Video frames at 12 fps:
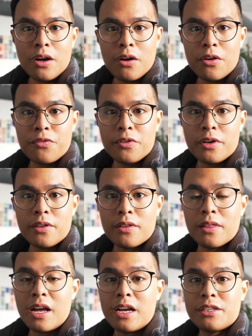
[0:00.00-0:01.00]
over
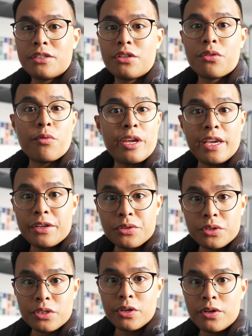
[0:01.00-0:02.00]
the last three years
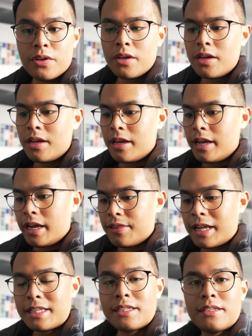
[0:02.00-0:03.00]
or so,
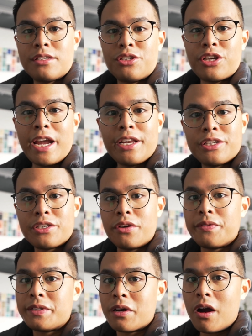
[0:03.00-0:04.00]
and that's changed
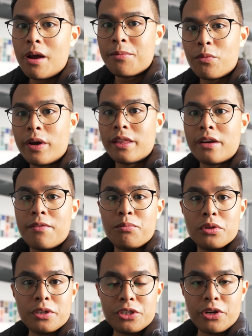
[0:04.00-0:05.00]
over time the way that I
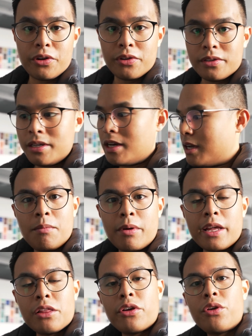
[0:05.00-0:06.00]
bullet journaled,
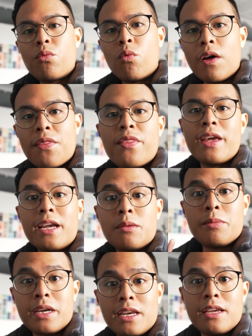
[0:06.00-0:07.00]
but I learned one thing at
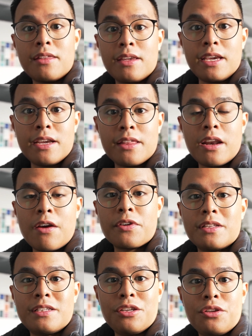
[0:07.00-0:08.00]
the beginning of the year that I've
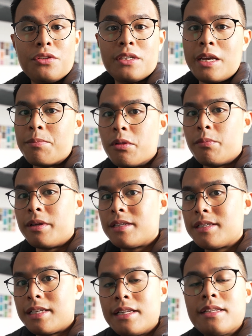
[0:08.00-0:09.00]
continued to implement
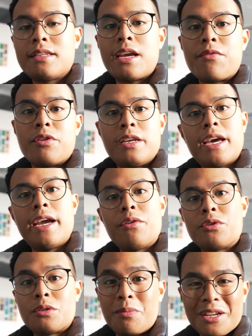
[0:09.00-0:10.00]
since, every day,
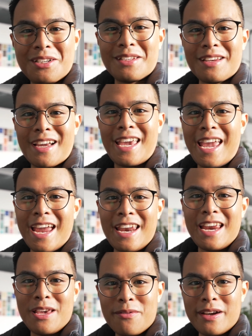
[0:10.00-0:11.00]
or as much as I can
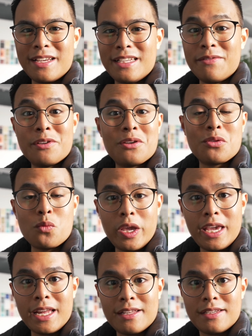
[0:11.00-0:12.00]
anyways, even on the
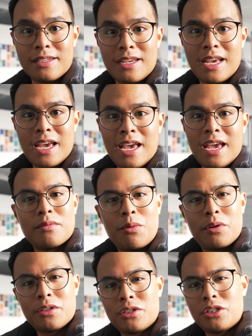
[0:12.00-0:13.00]
weekends. I
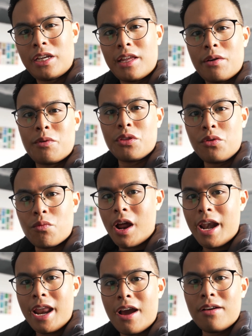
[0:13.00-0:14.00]
want to share that with you
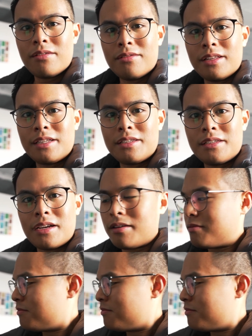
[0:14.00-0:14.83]
right now. Let's uh,